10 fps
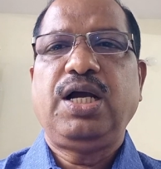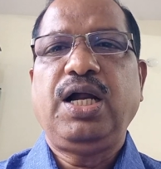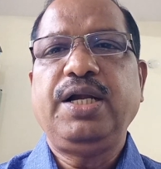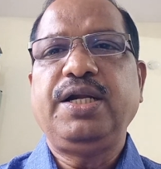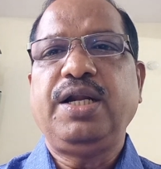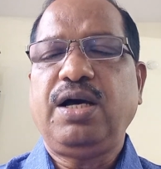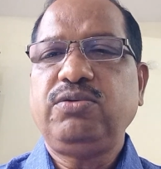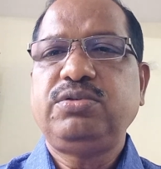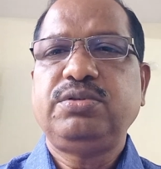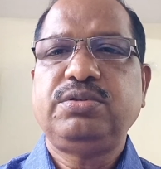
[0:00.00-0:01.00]
And
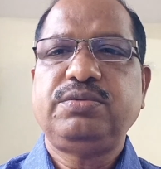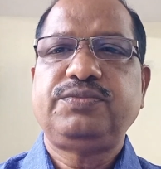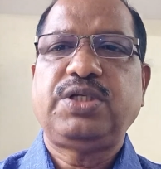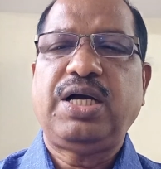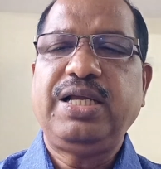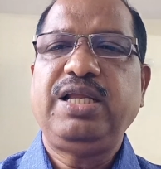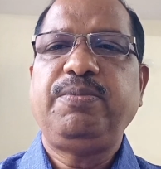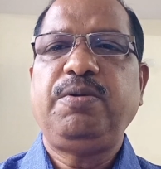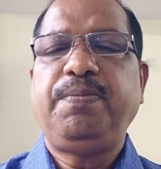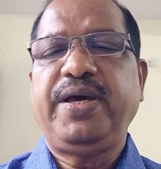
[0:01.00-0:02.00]
now the high
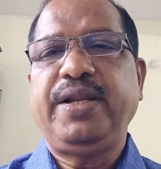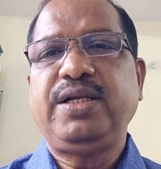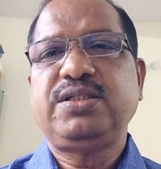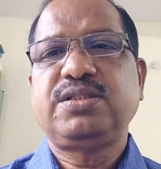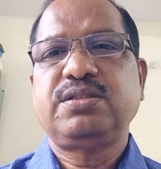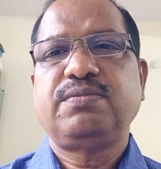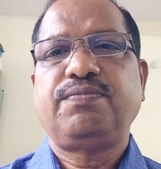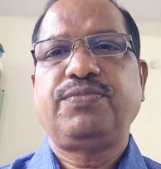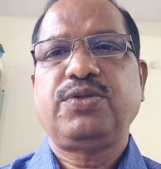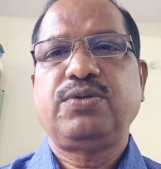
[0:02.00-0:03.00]
level panels
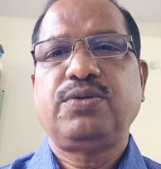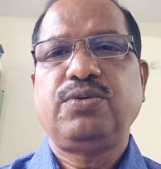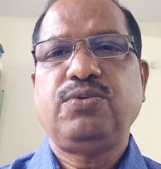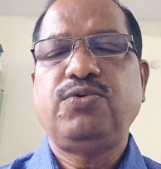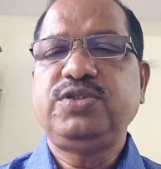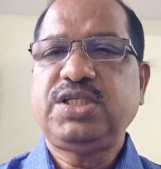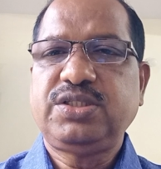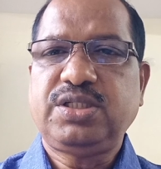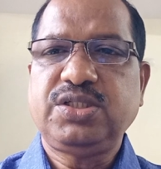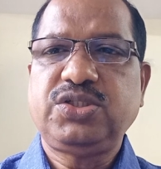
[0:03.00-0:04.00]
which are
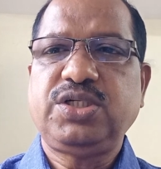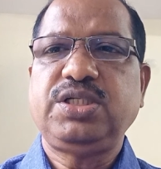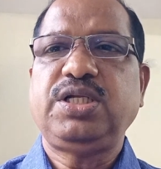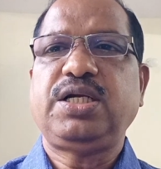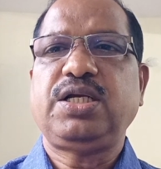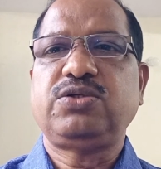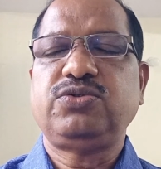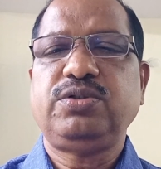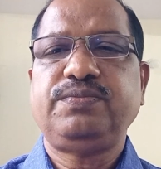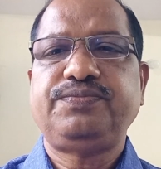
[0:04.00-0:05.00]
suggested that
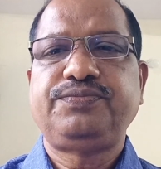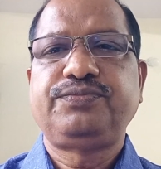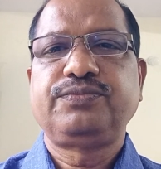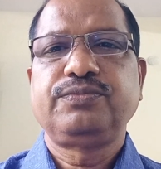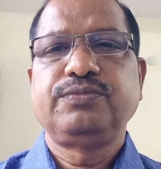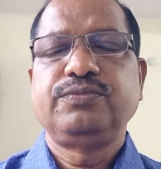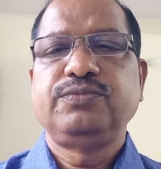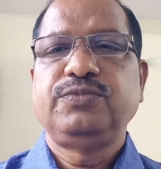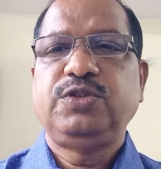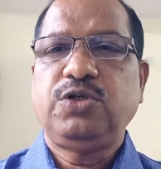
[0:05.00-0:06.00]
actually
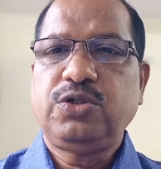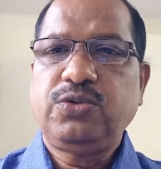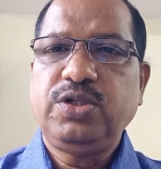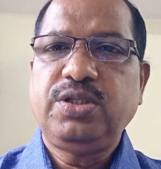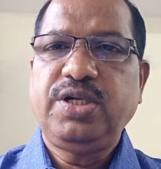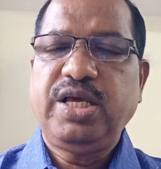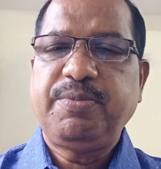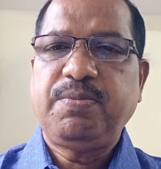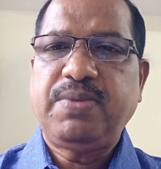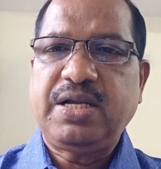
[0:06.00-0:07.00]
not only the name
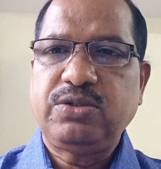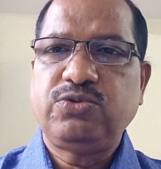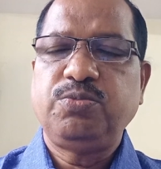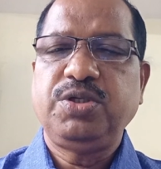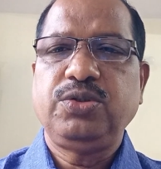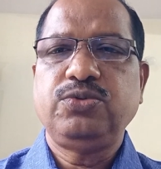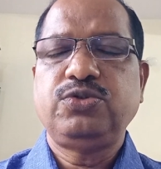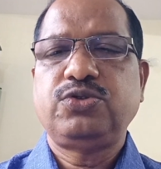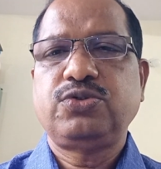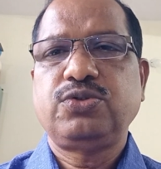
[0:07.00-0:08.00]
of Bharat to be
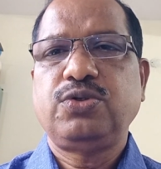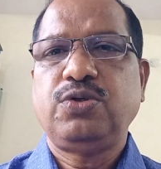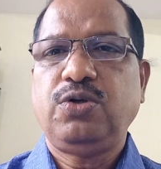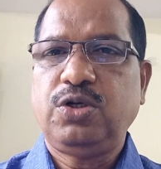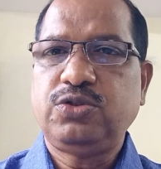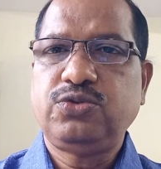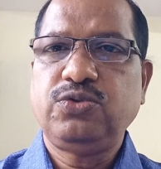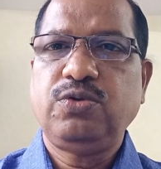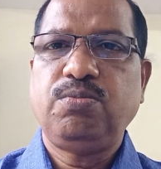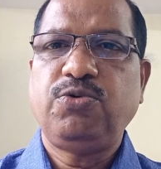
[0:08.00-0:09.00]
used,
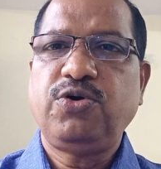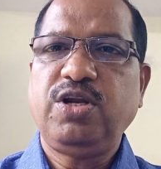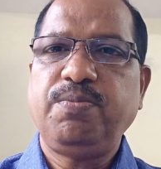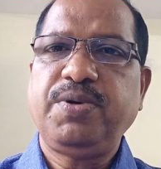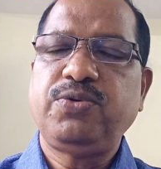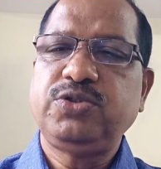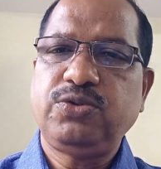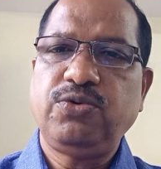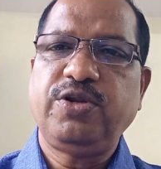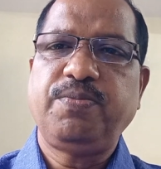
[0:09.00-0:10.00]
also Mughal Empire
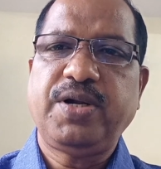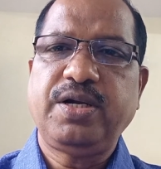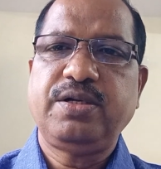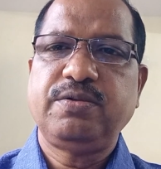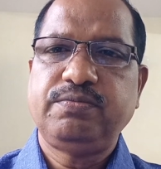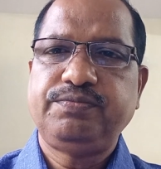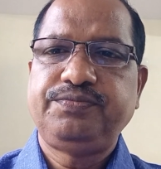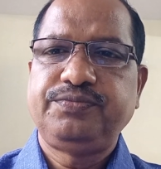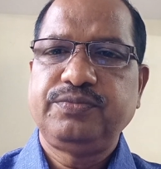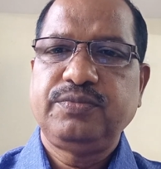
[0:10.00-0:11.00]
which glorified
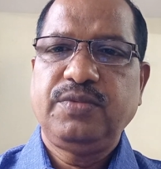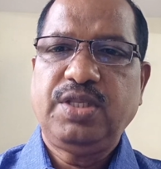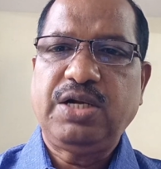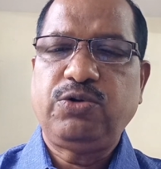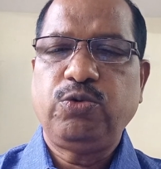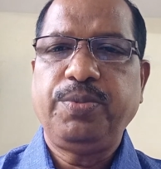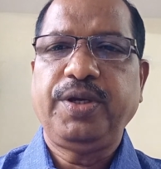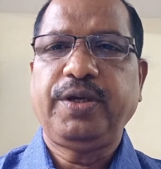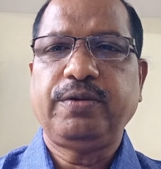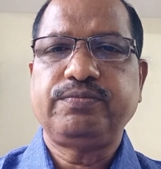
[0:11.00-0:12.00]
that to
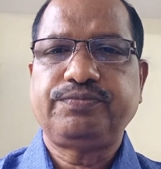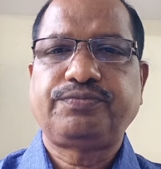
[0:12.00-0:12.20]
be